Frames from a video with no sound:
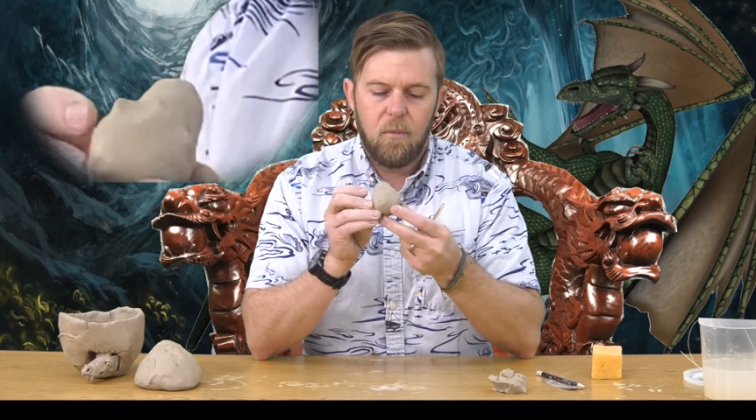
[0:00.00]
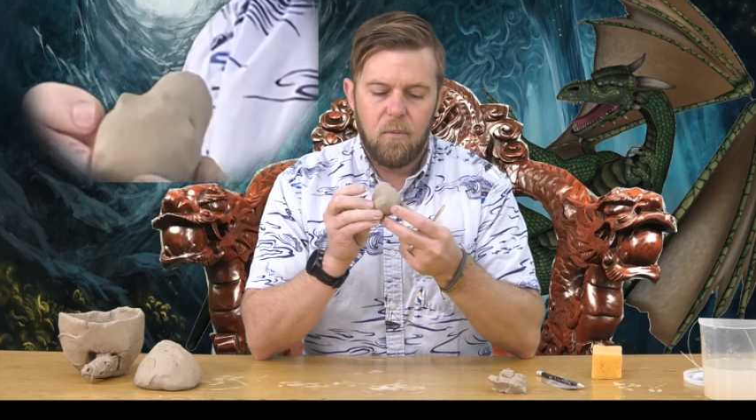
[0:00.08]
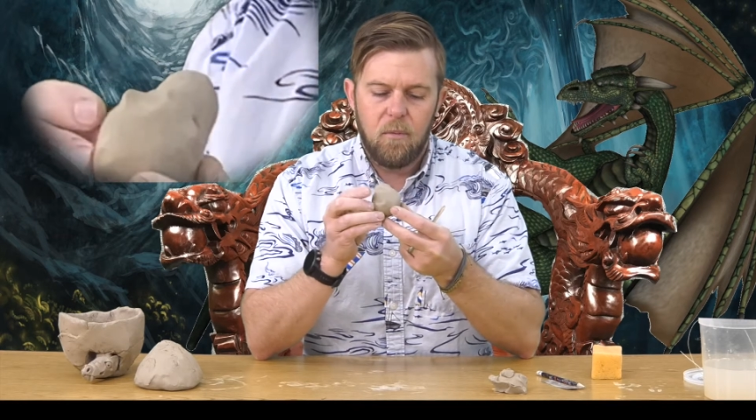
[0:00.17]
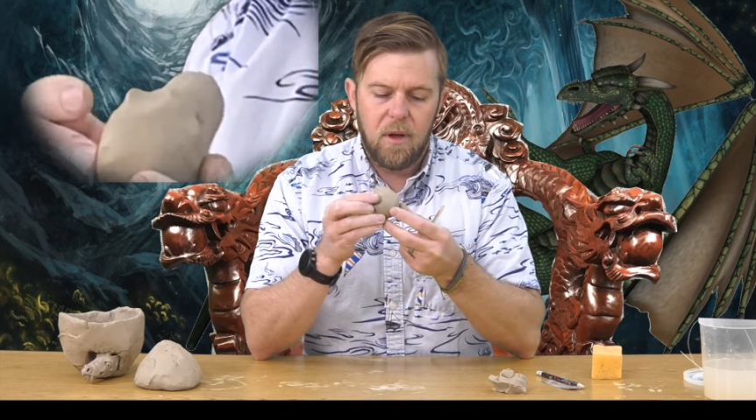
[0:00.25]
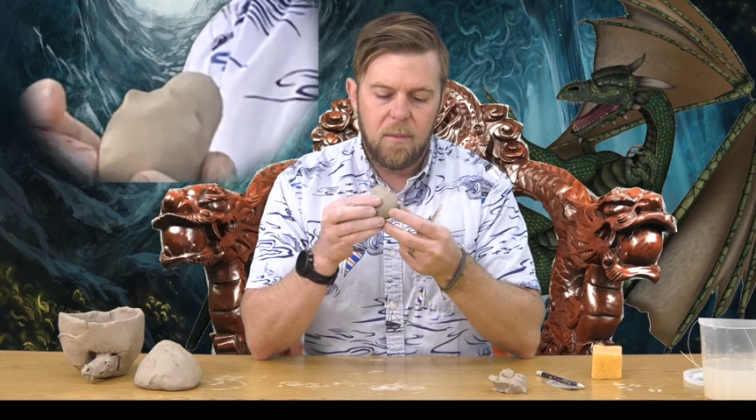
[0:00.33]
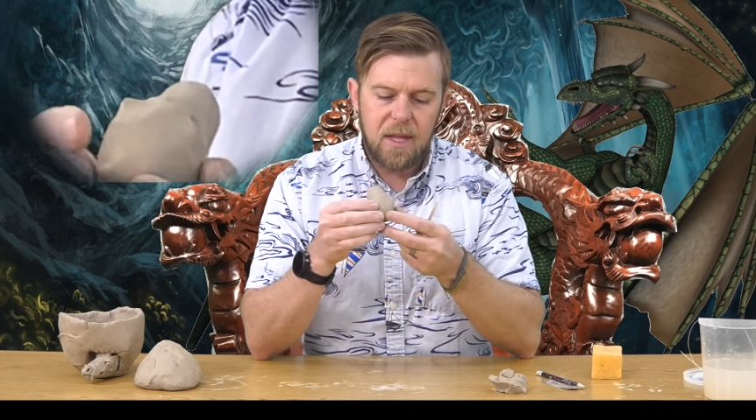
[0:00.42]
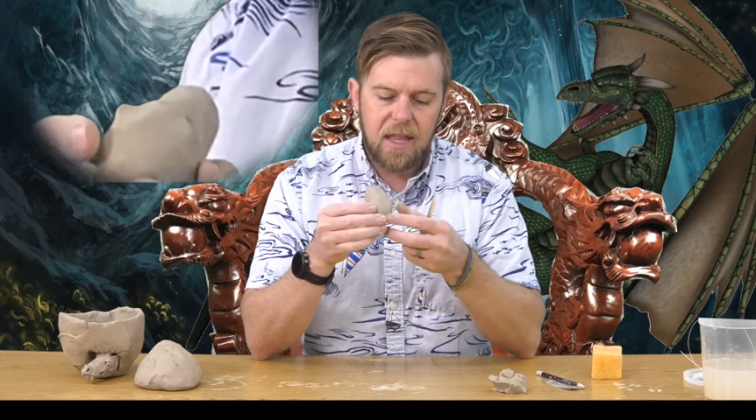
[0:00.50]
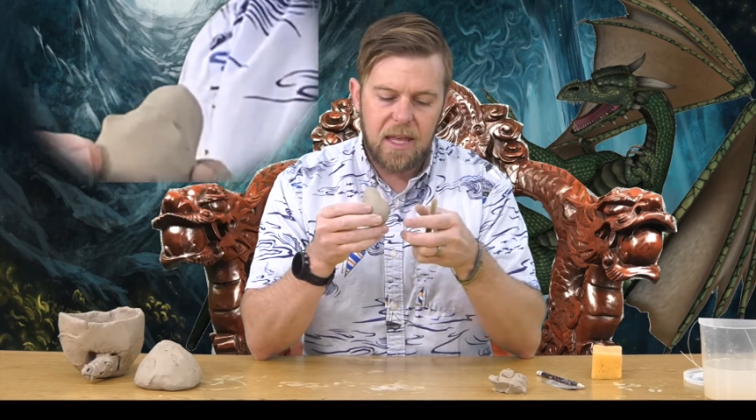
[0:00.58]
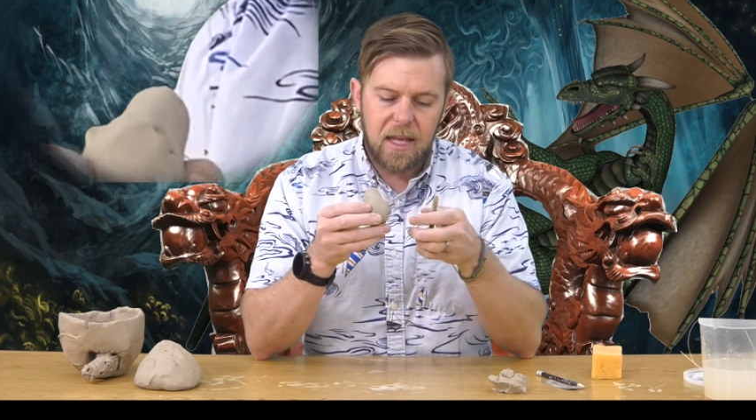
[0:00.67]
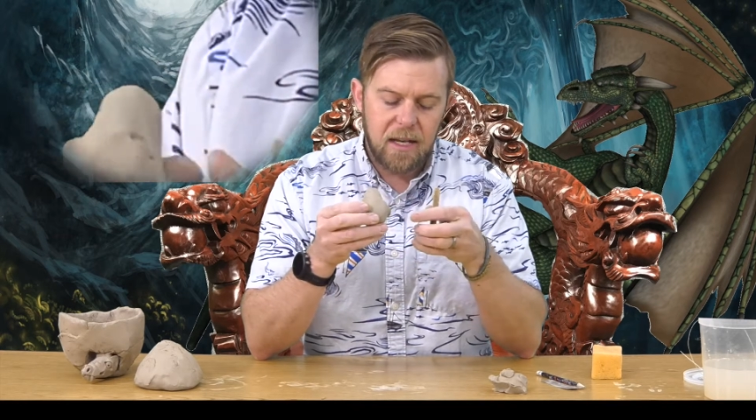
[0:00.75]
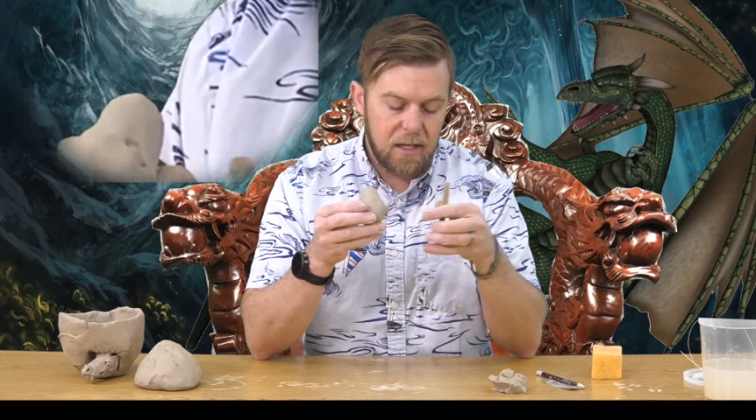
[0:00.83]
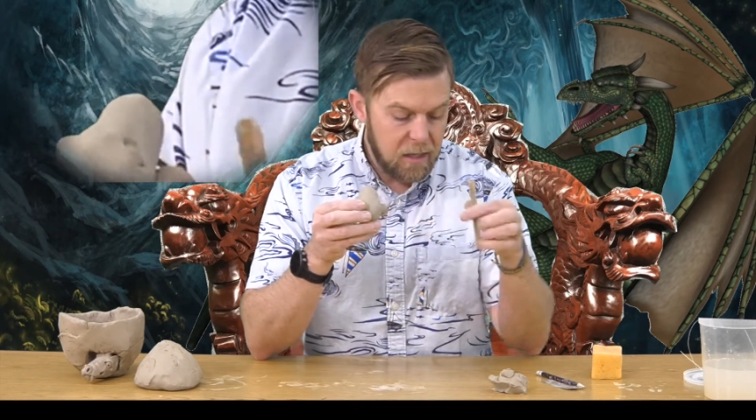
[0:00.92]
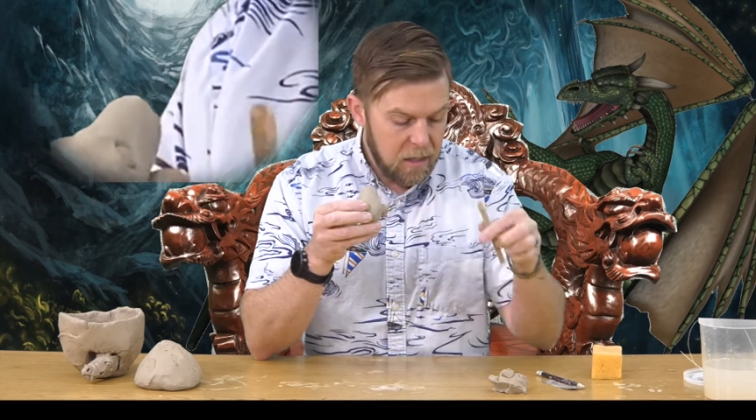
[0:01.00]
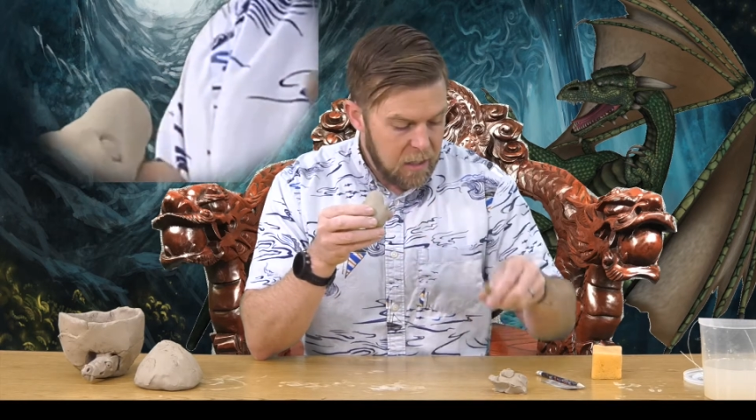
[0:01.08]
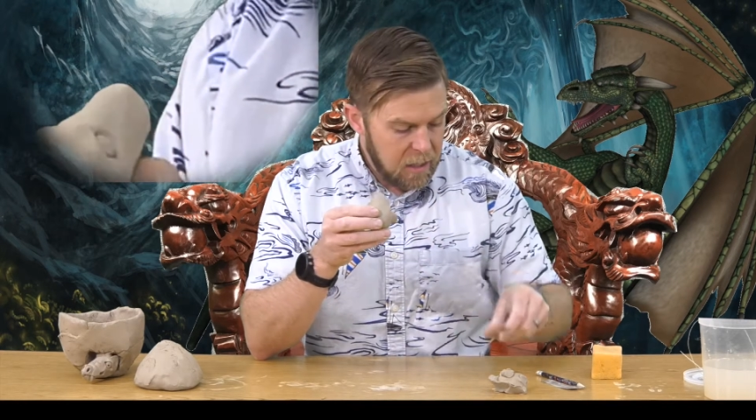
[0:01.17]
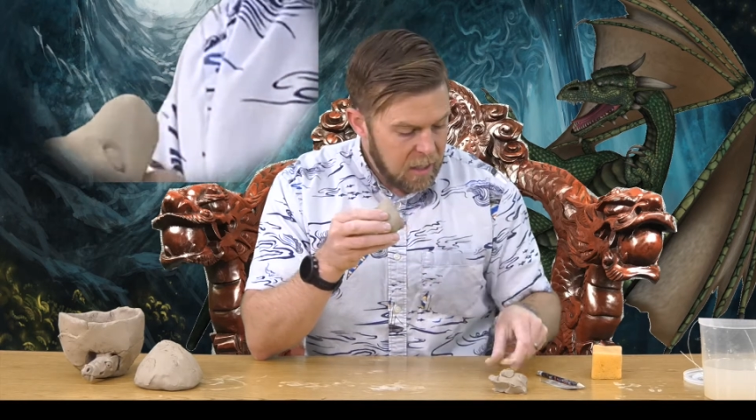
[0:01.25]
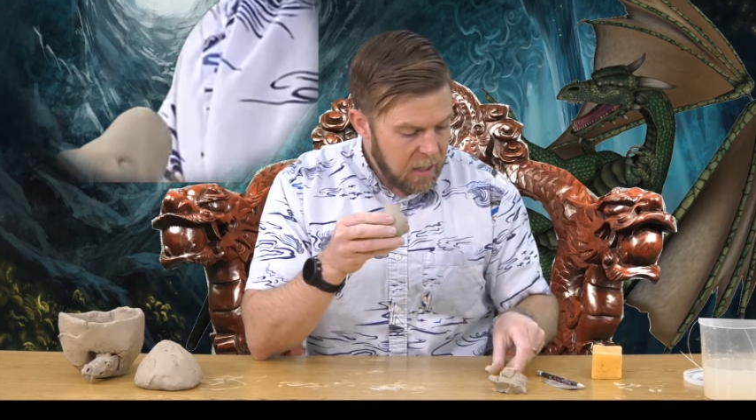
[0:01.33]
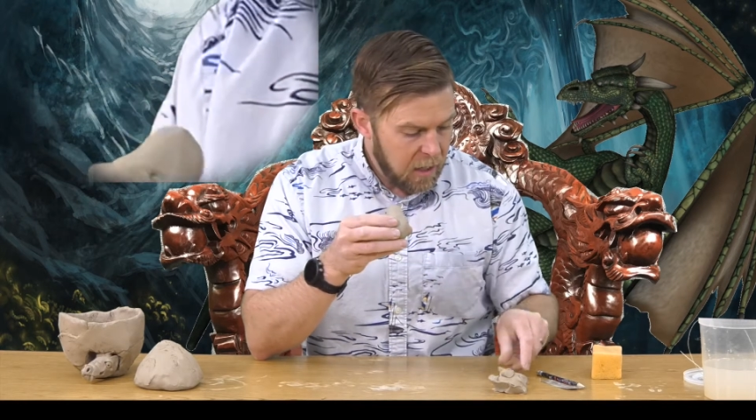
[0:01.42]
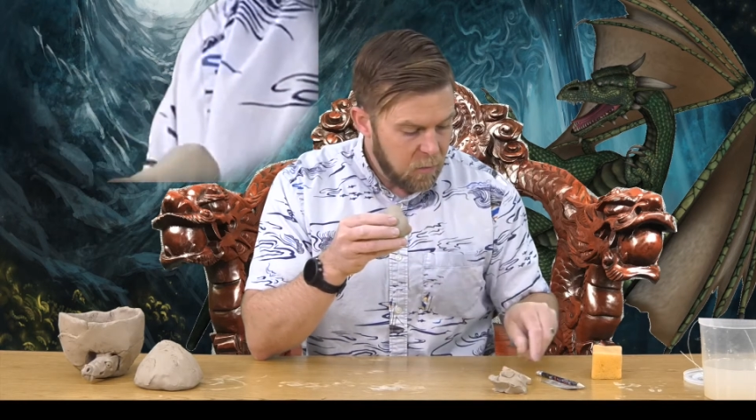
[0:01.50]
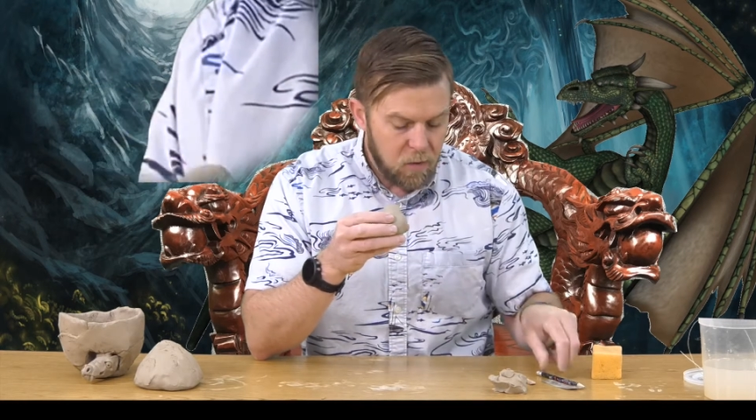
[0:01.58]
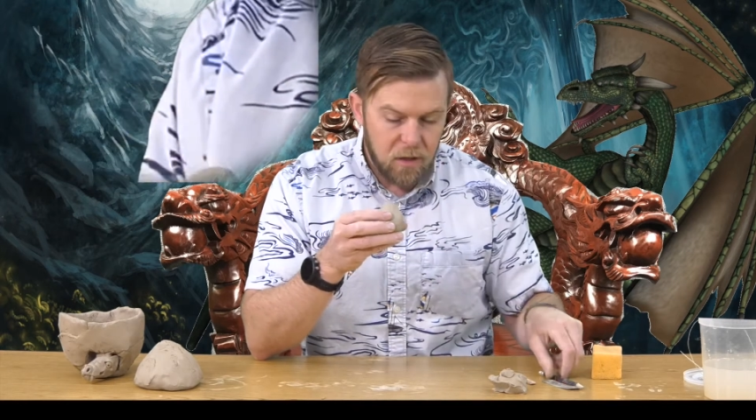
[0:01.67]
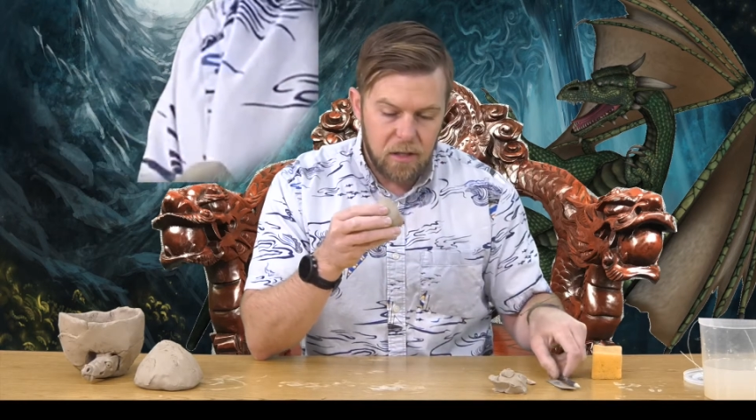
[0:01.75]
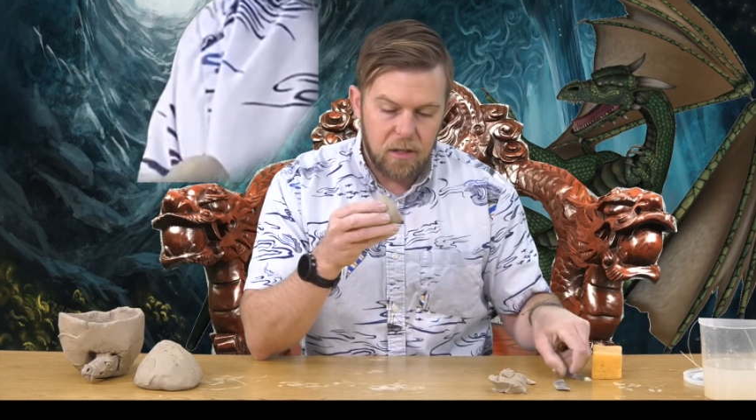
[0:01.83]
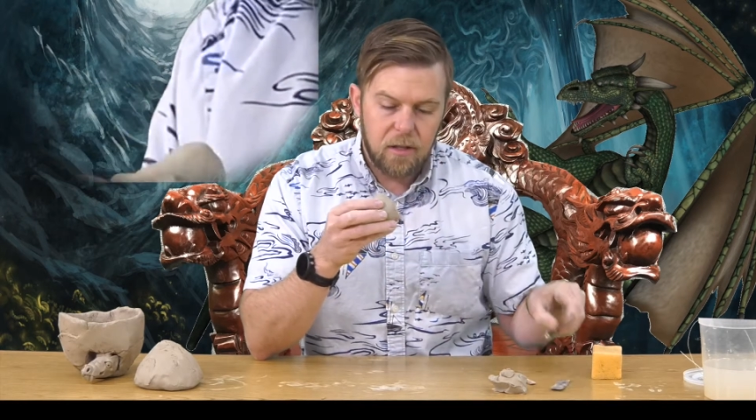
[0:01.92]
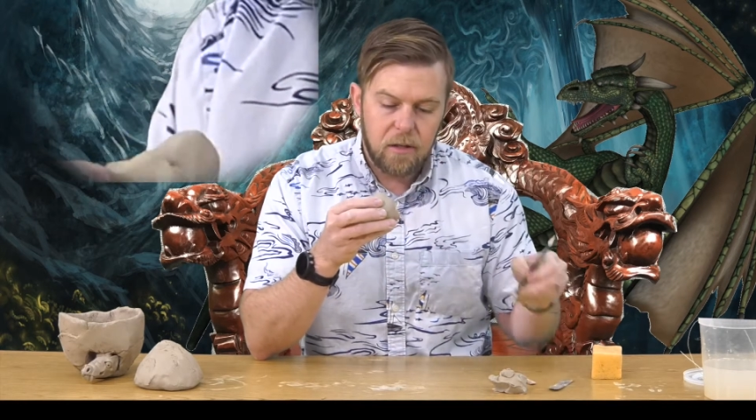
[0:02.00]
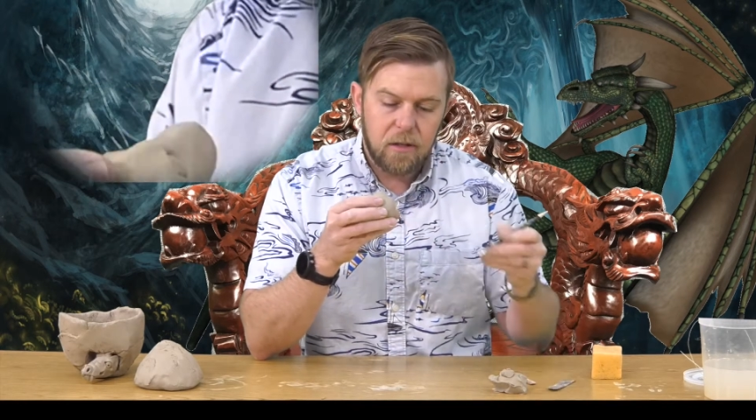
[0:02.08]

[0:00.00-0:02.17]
maybe then I would,